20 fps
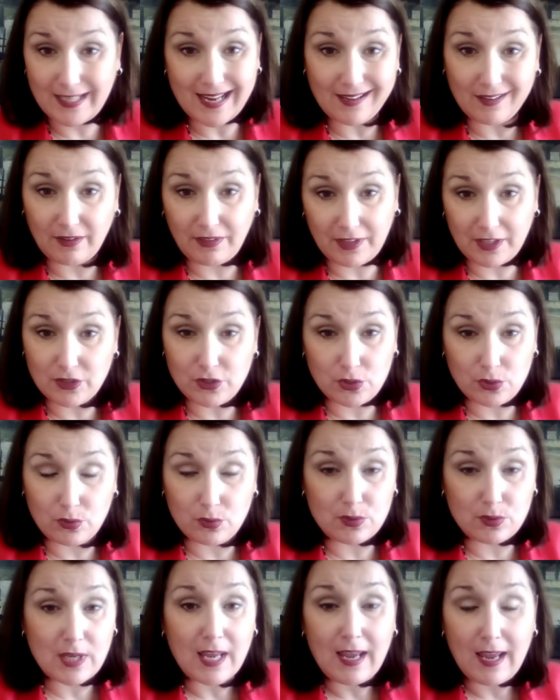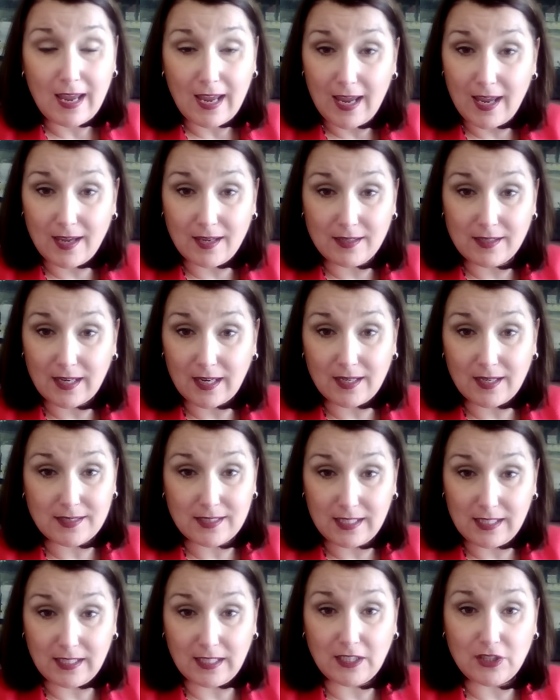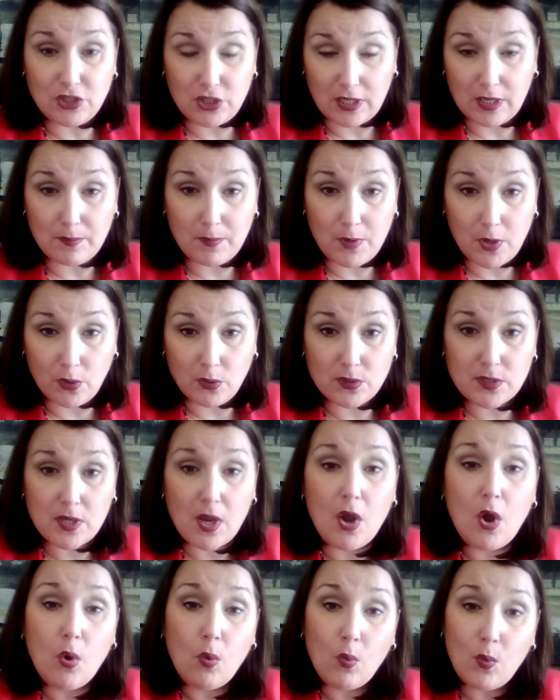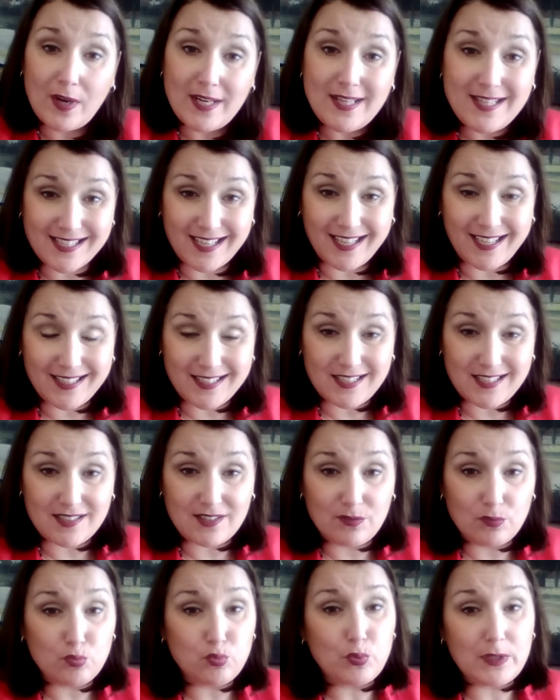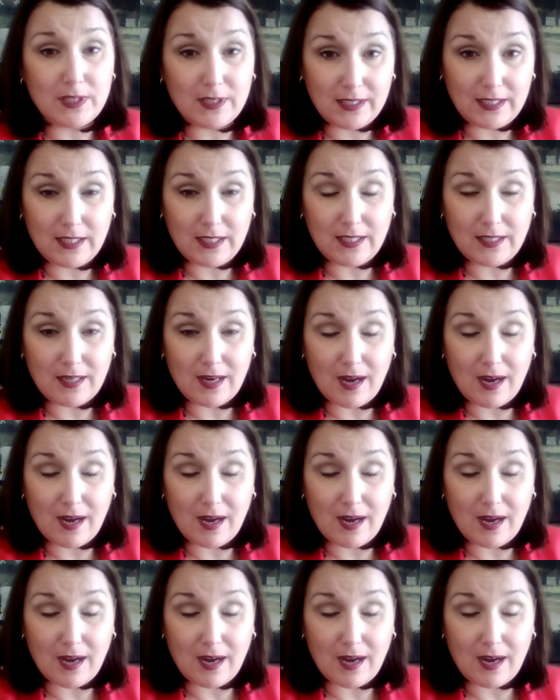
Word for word: health issues and us eating GMOs. One scientist really